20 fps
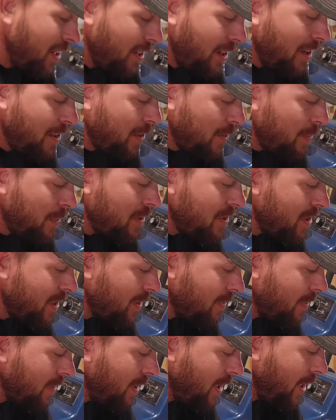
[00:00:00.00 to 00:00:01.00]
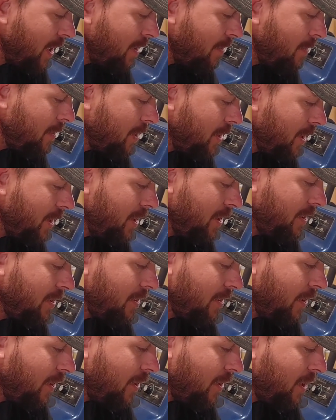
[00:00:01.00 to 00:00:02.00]
100% reliably
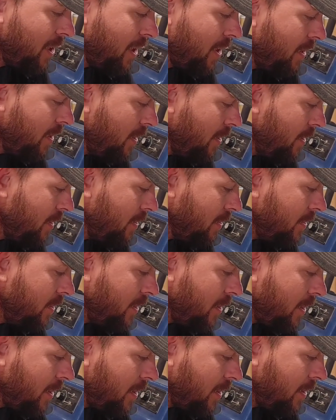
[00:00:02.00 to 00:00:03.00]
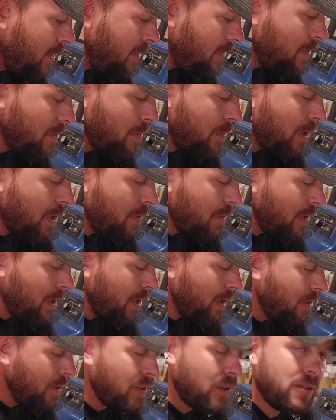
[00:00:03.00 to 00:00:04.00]
all year. We're probably
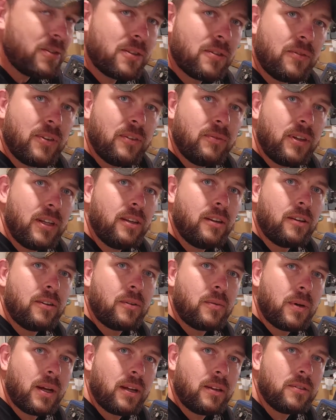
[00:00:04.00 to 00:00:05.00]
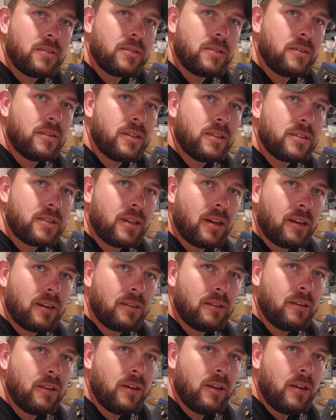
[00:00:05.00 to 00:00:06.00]
getting close to 1,500 rounds through this gun
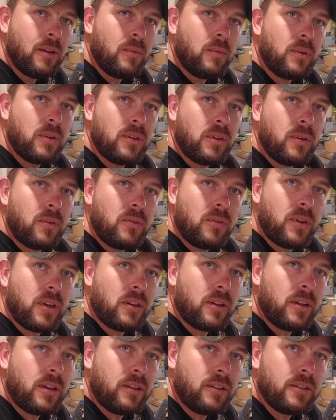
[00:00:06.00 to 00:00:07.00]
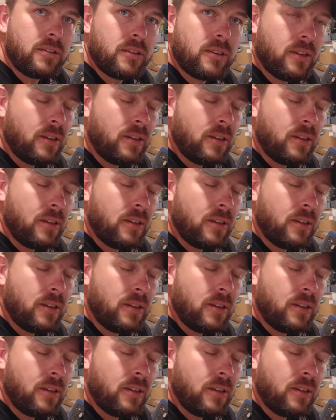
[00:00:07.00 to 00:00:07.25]
with no failures.